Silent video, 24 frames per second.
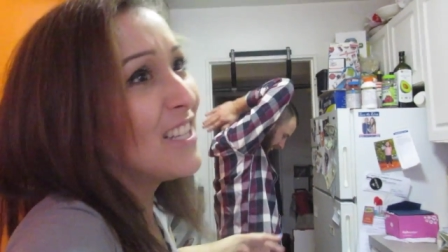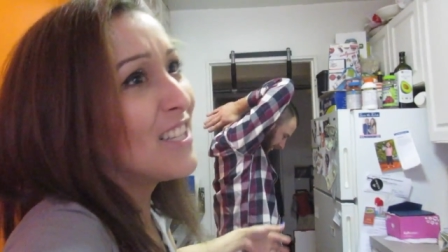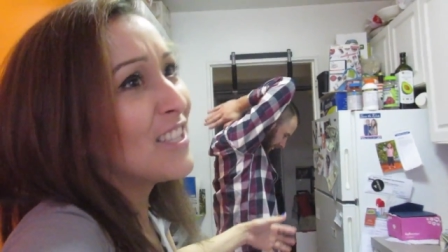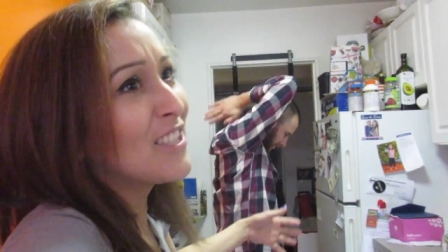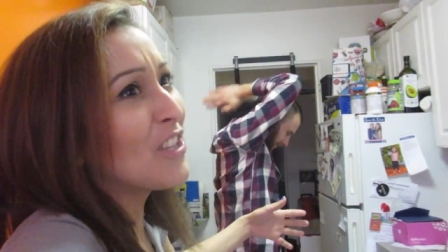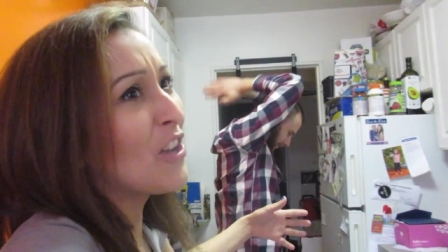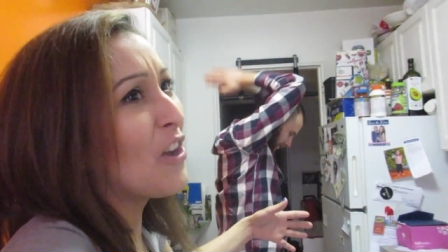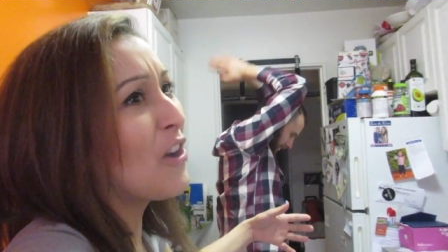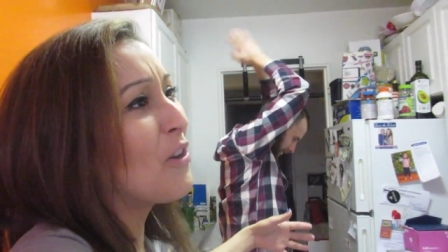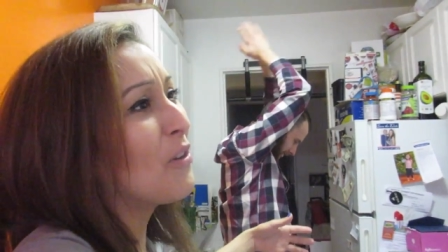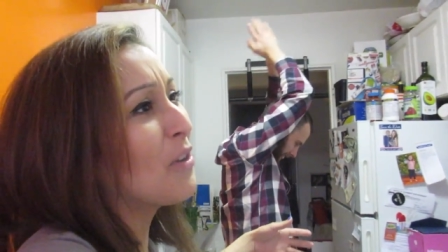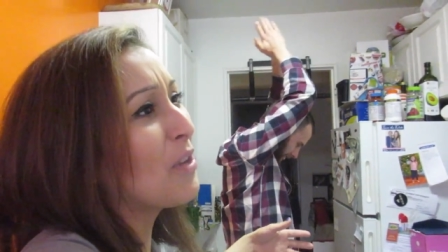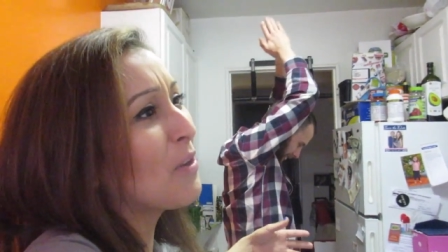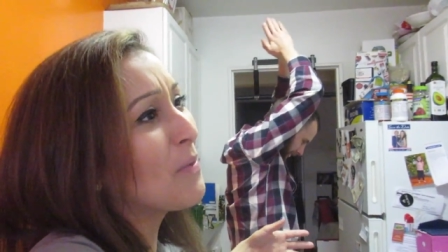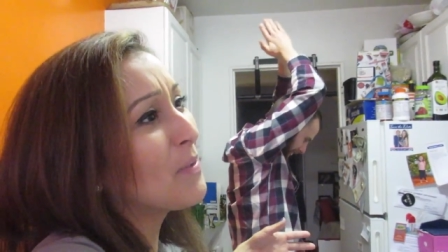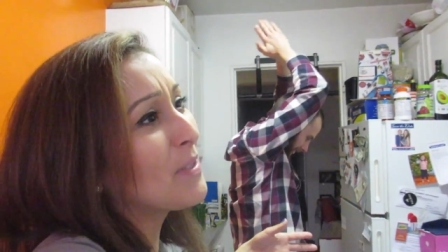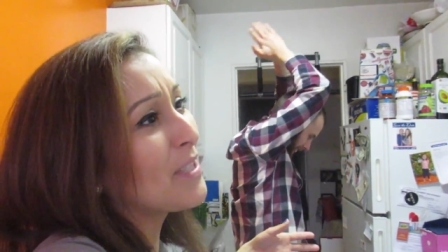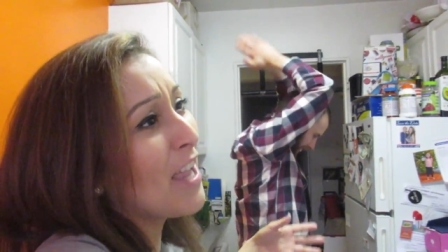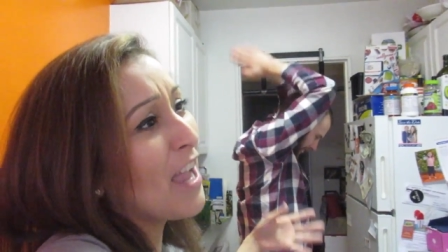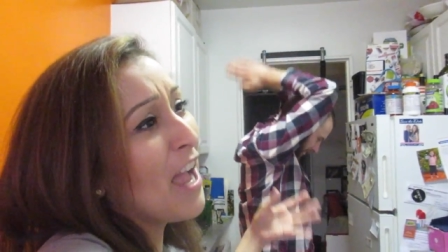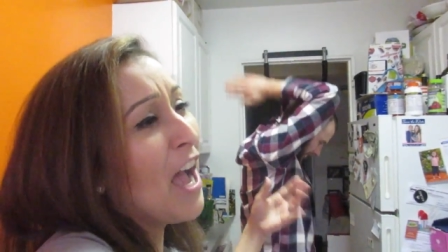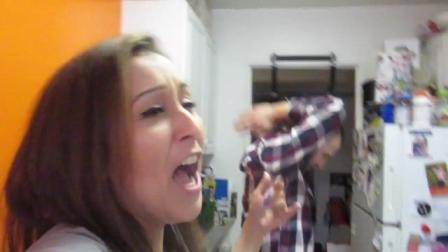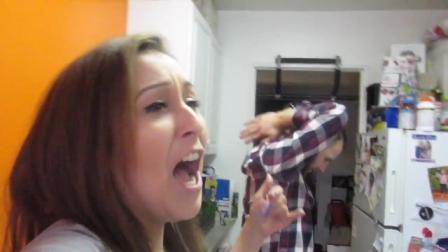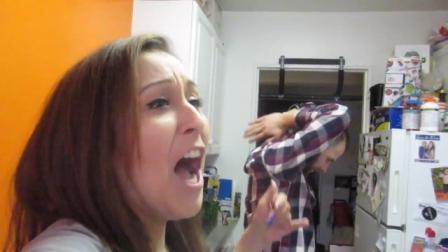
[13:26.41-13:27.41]
So he was
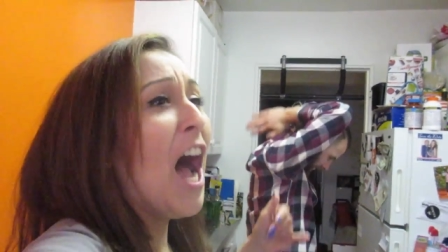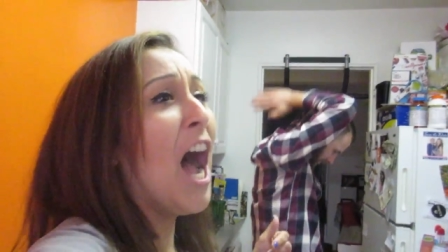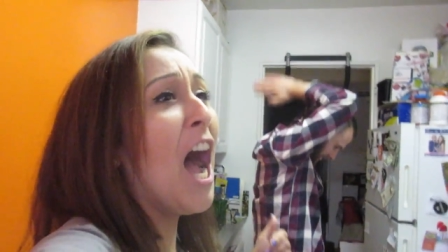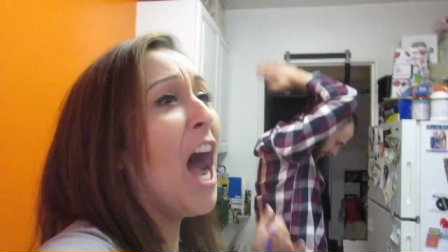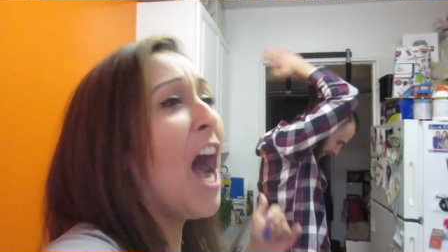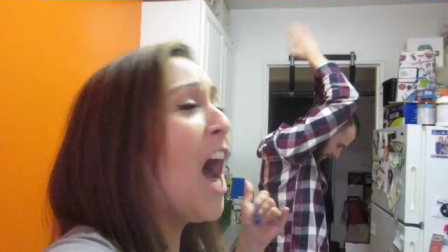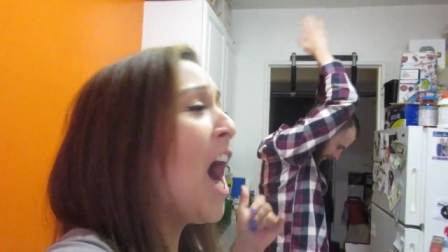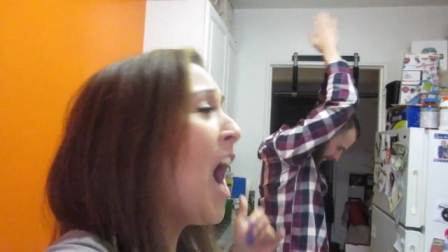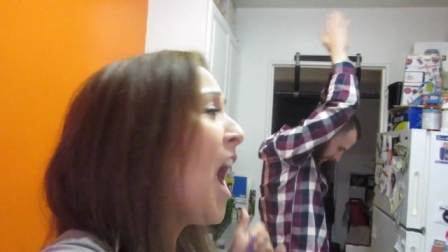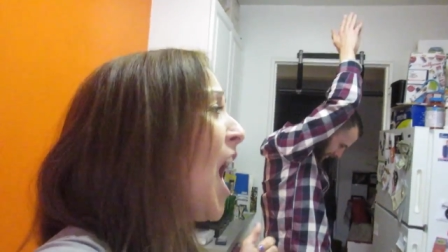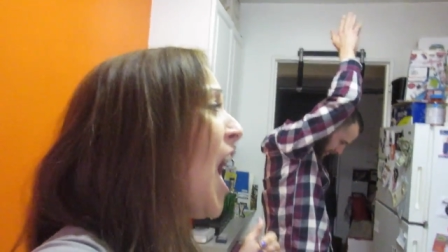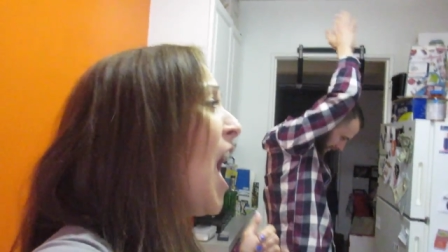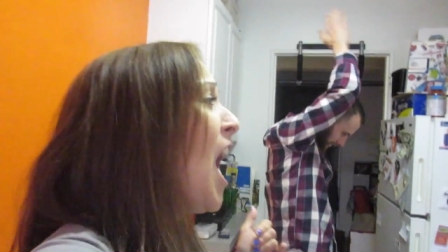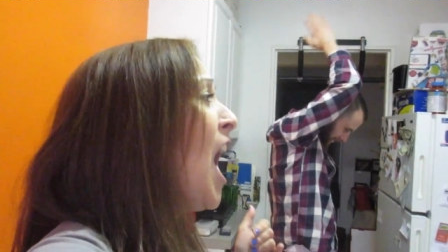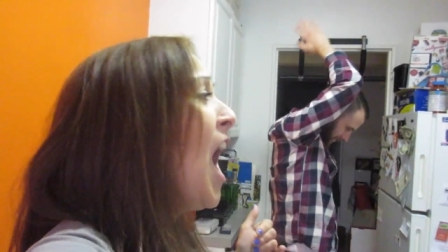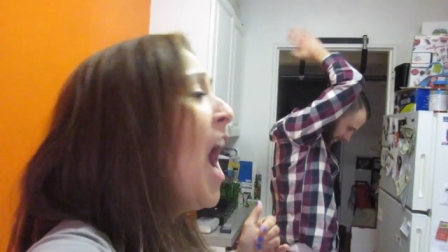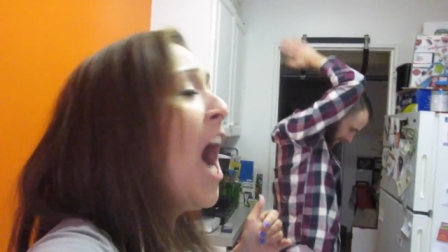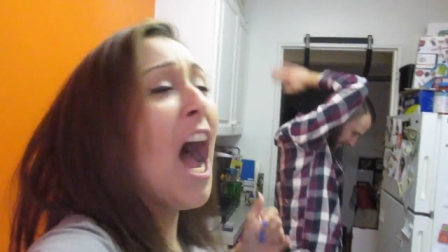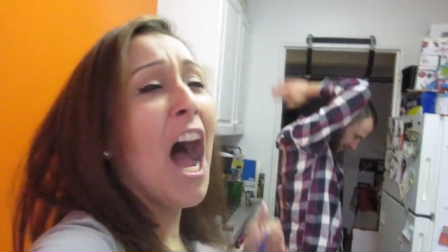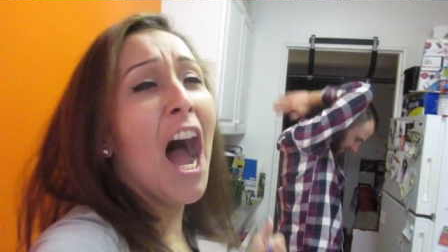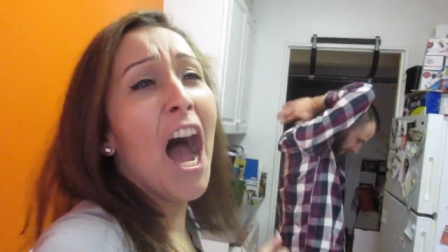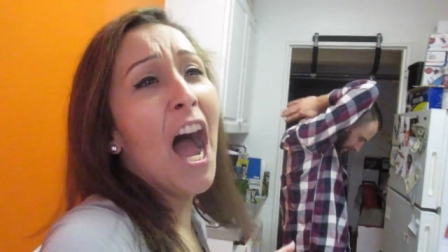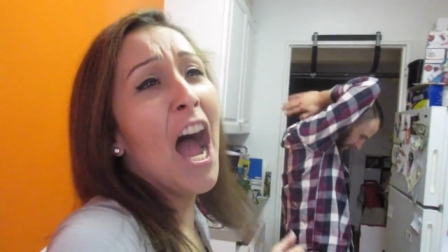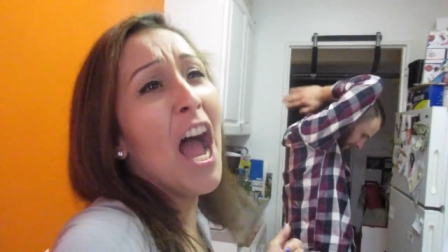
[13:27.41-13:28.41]
like, ha
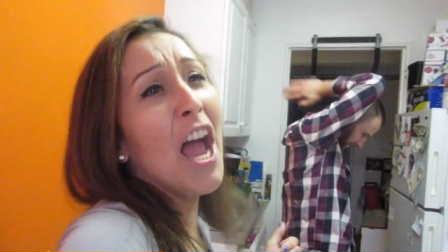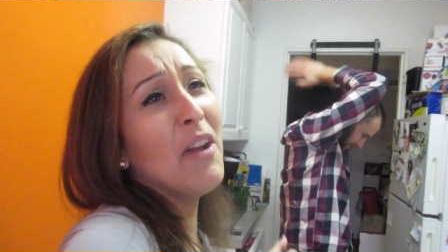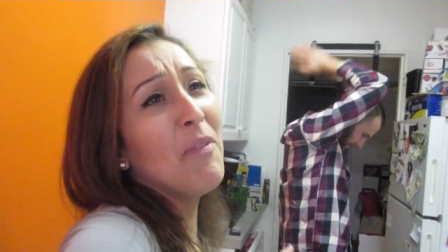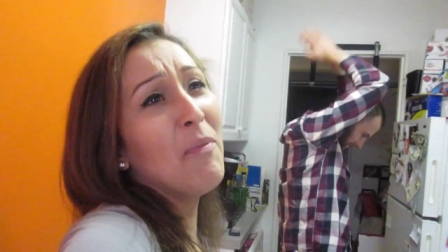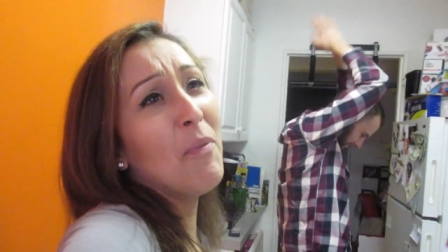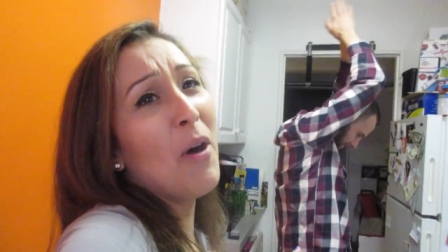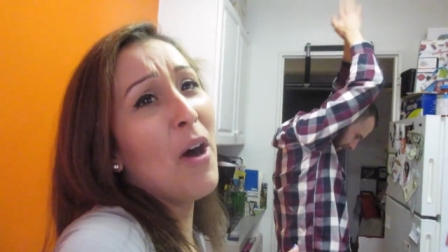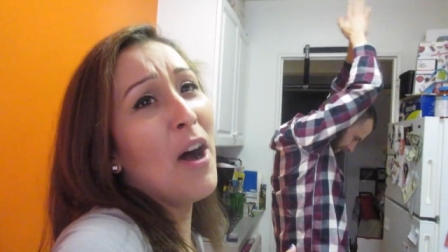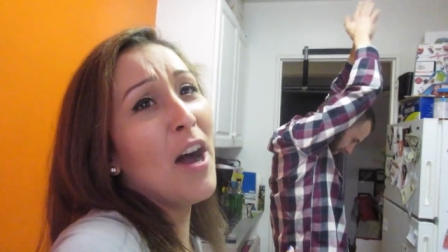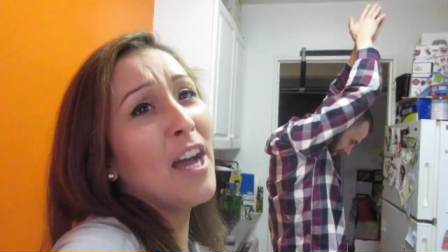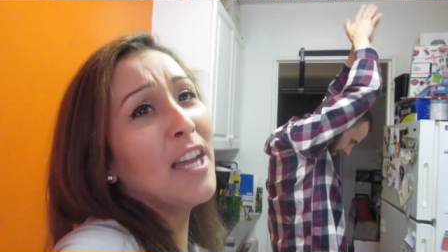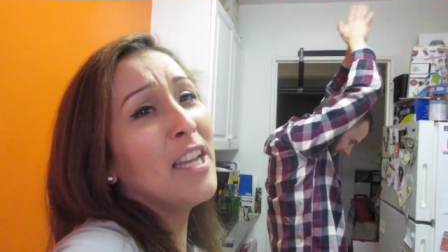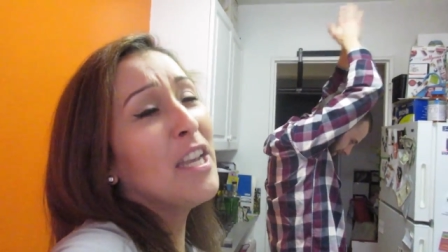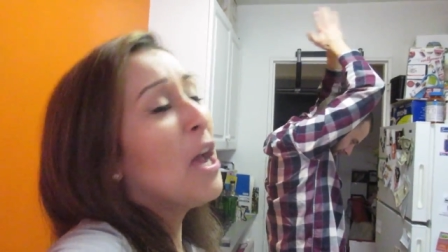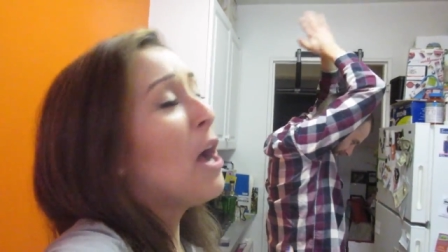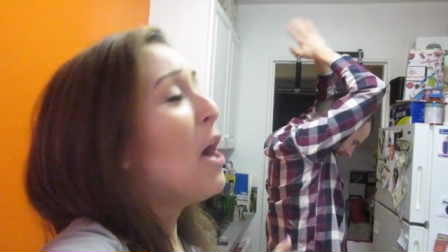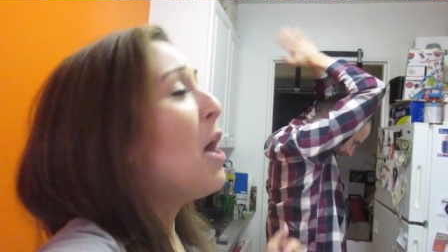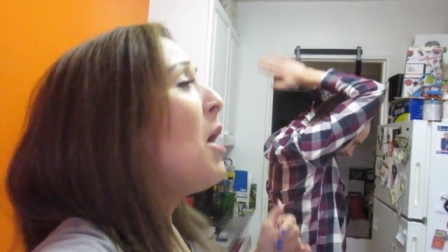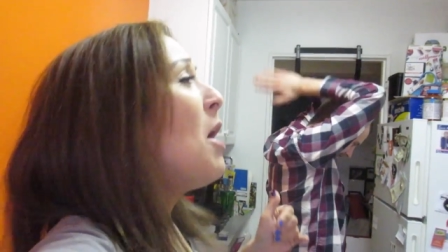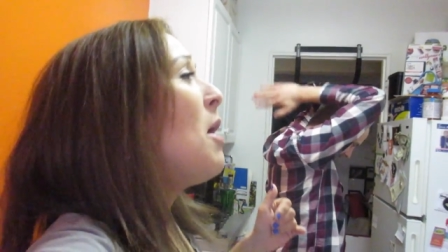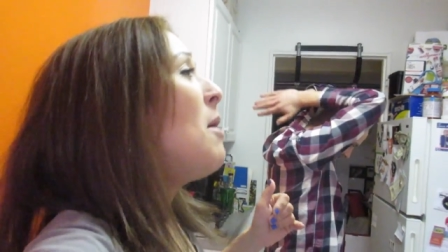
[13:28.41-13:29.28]
ha, I won.